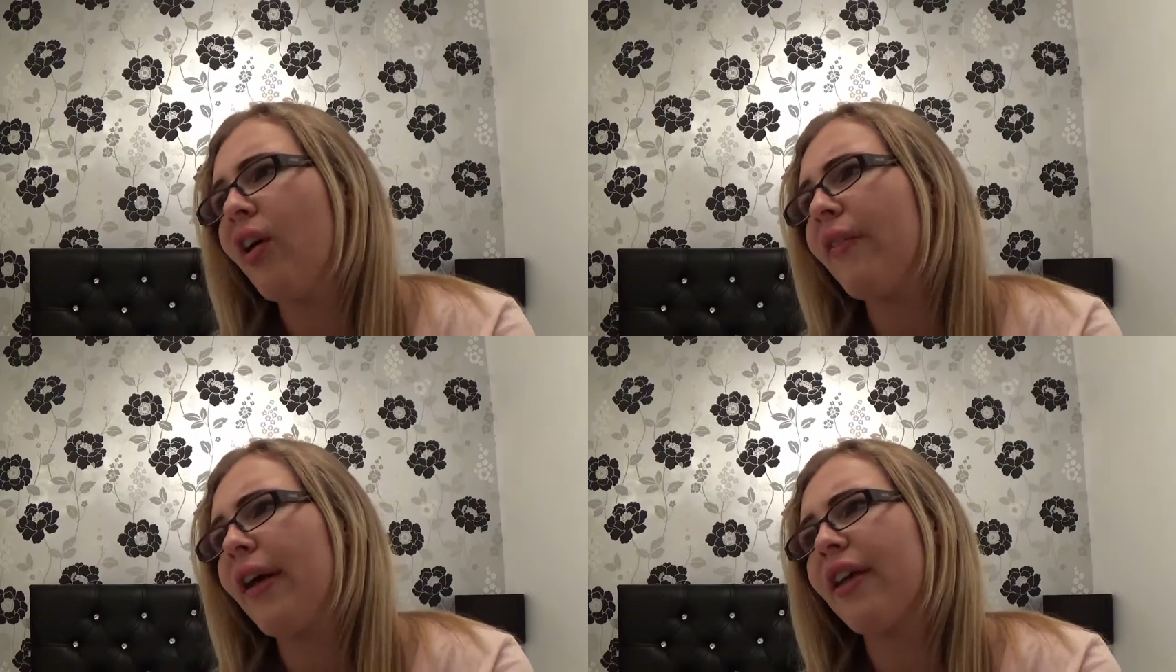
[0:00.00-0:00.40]

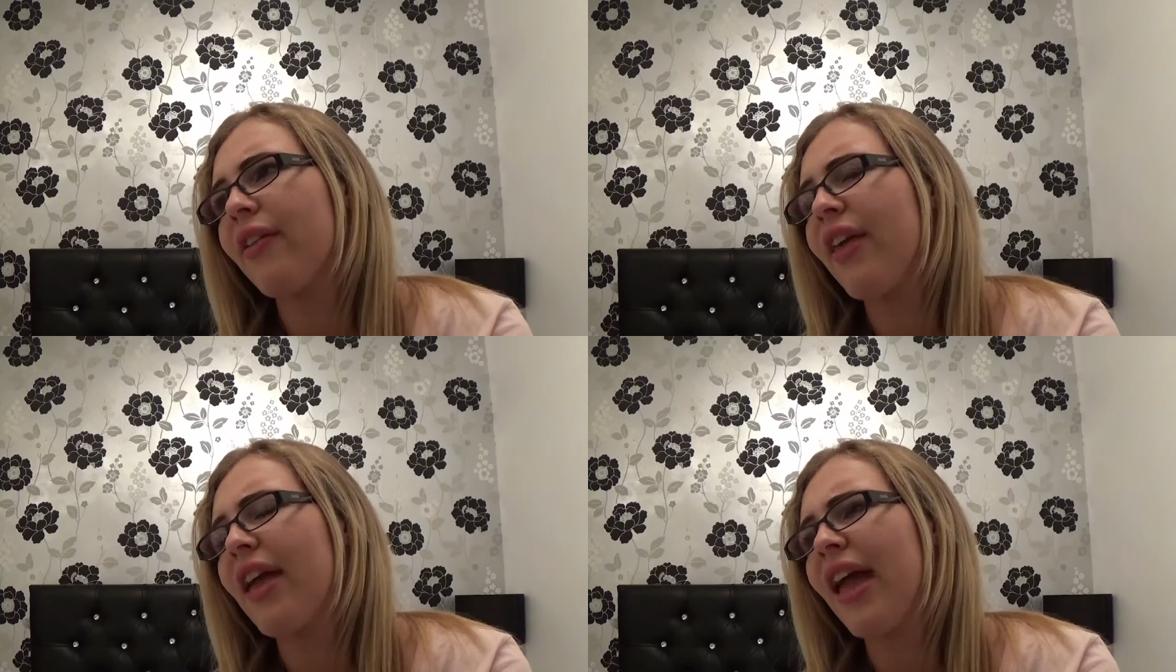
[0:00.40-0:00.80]

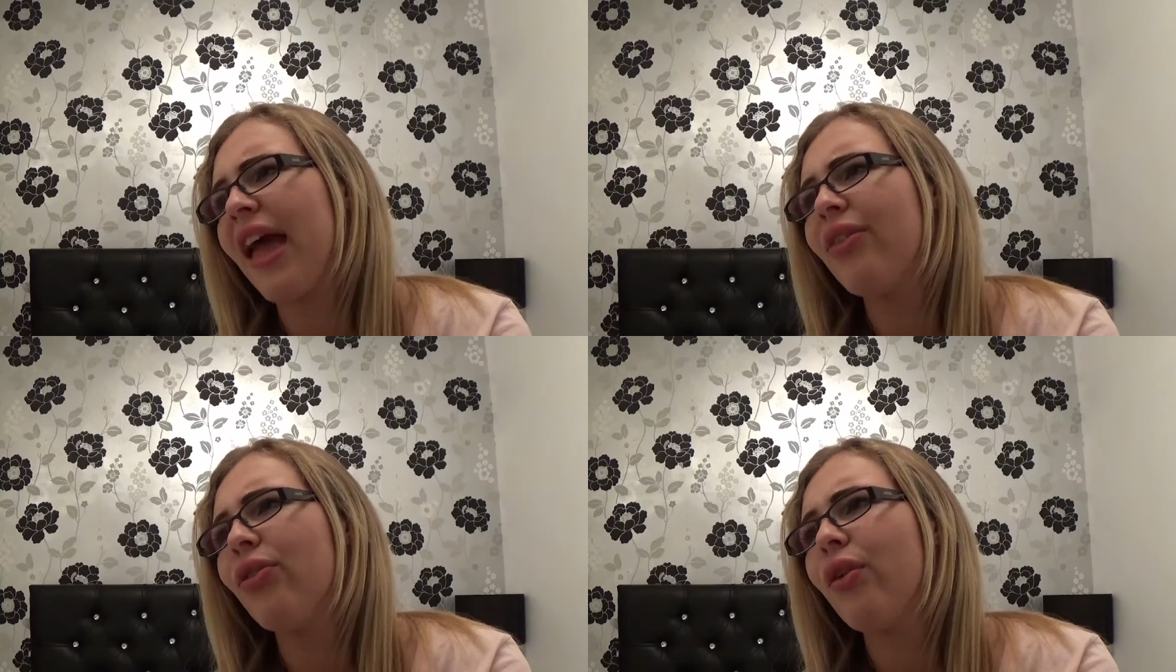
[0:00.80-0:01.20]
like the
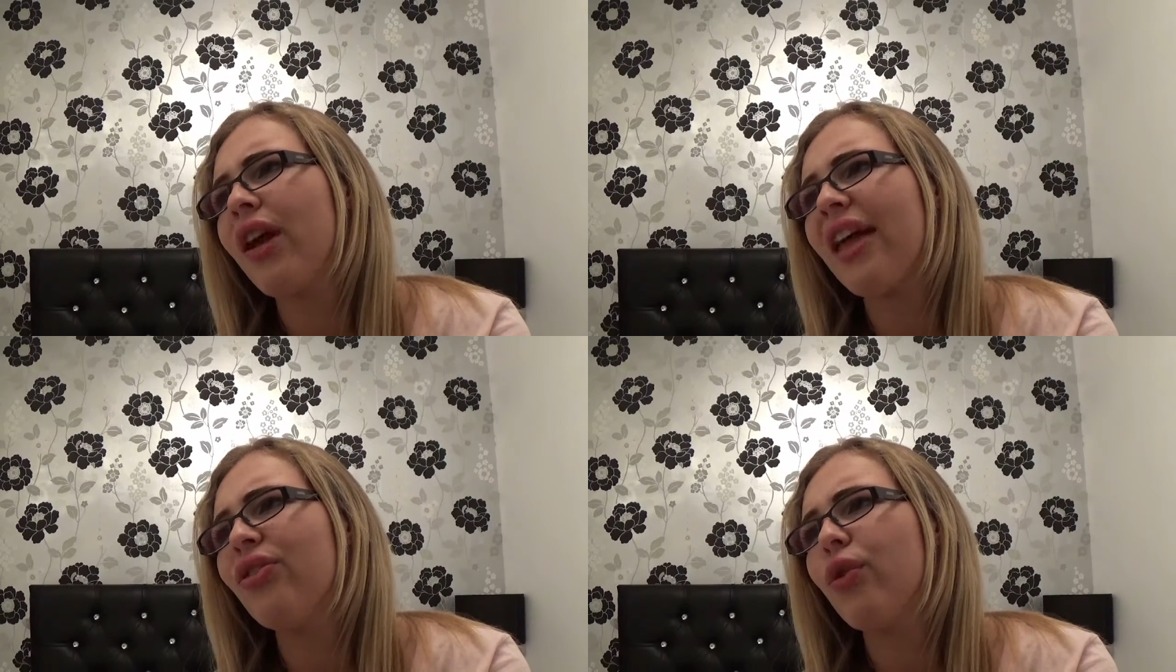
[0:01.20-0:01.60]

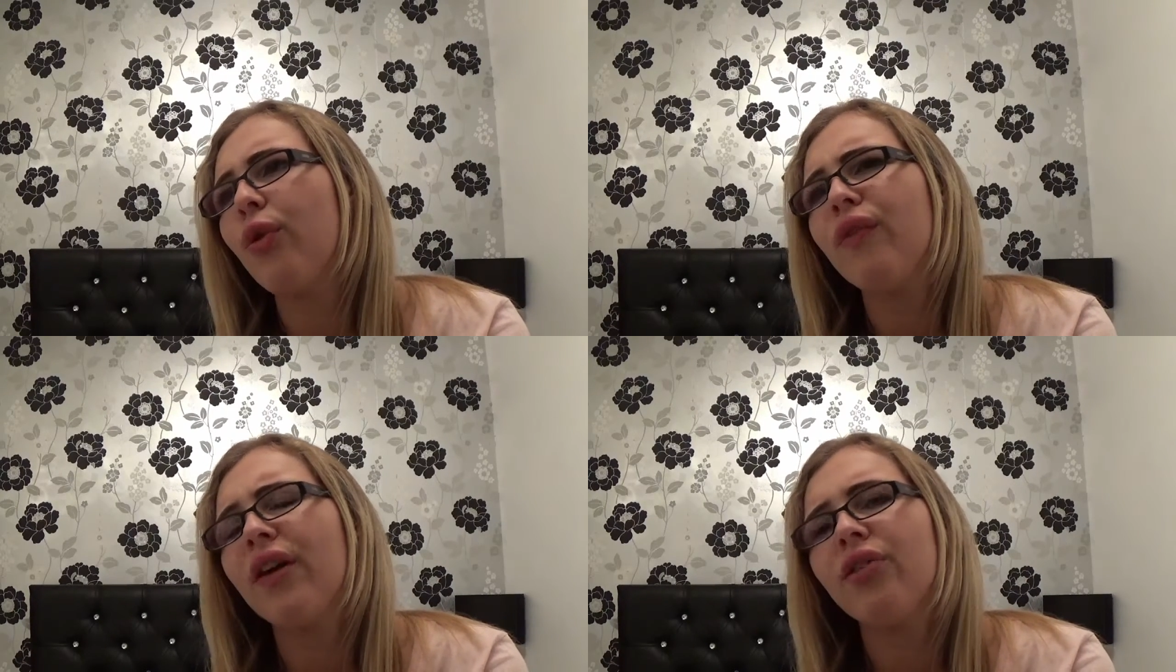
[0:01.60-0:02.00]

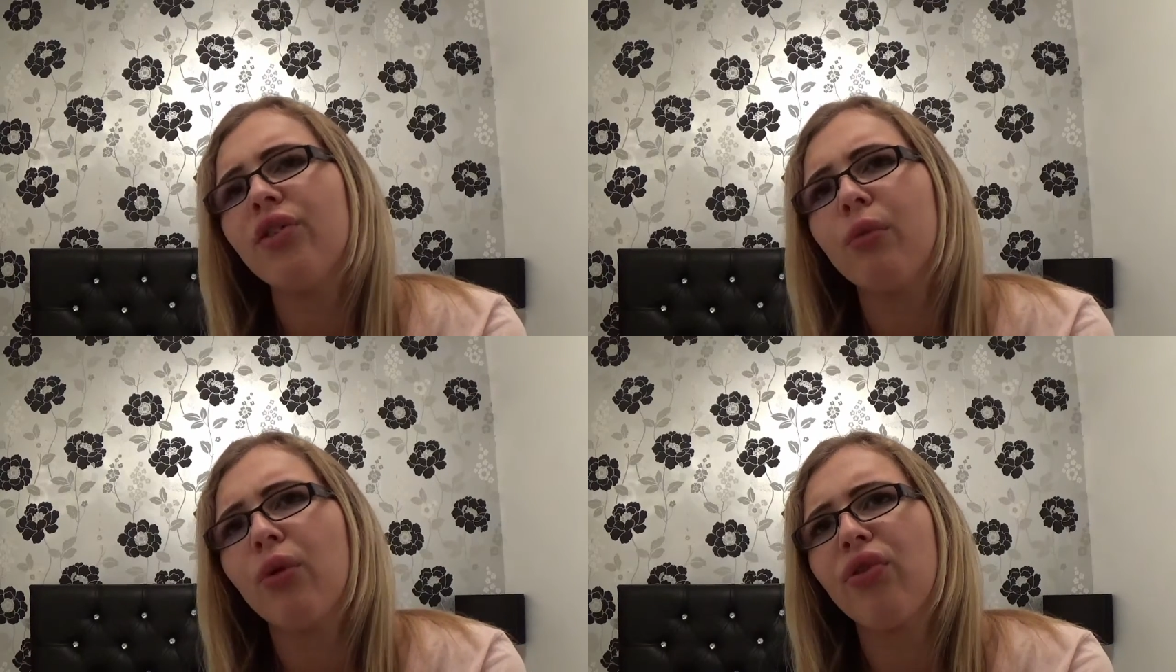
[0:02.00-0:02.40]
Kindle
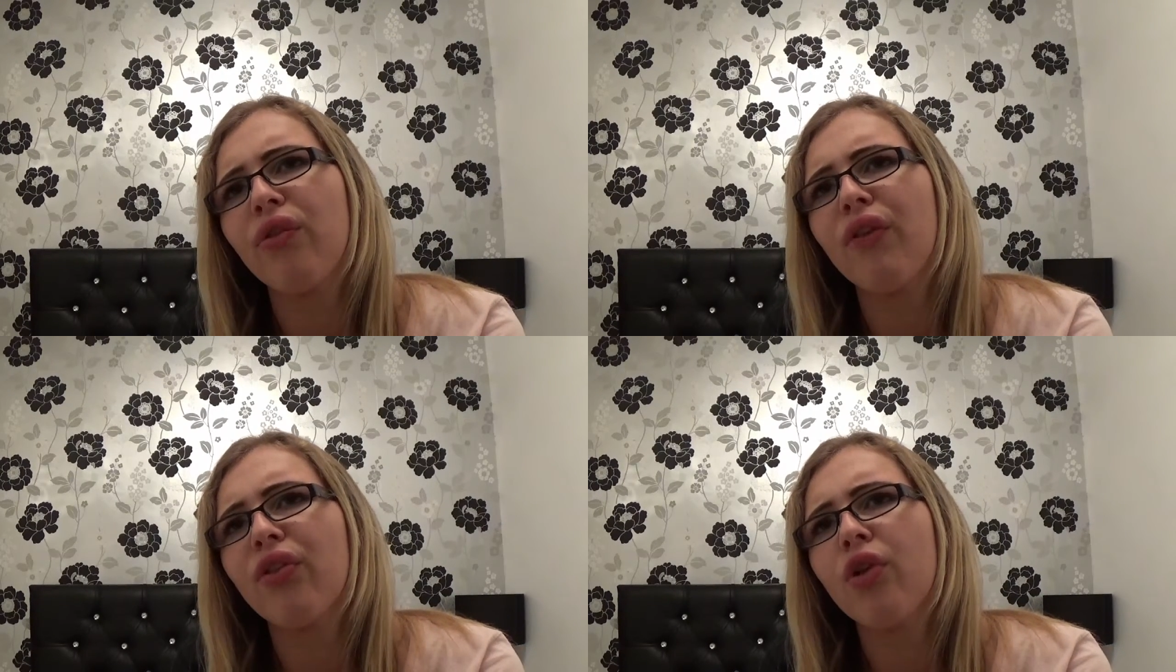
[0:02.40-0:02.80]
version, one's the
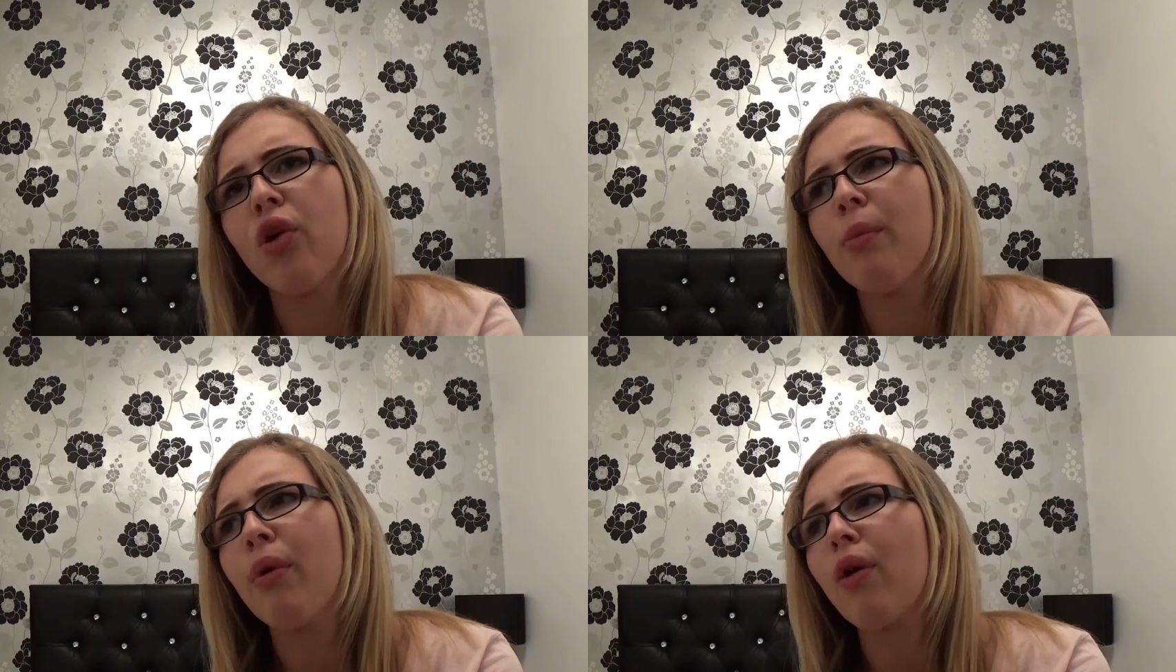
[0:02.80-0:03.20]

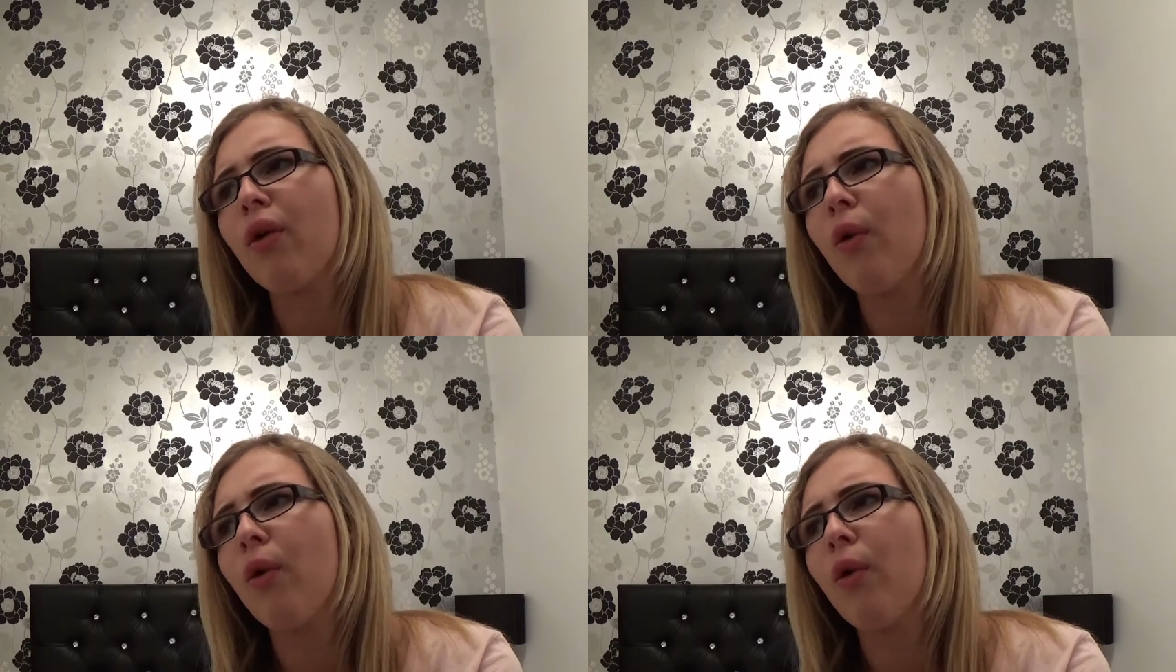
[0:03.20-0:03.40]
physical book,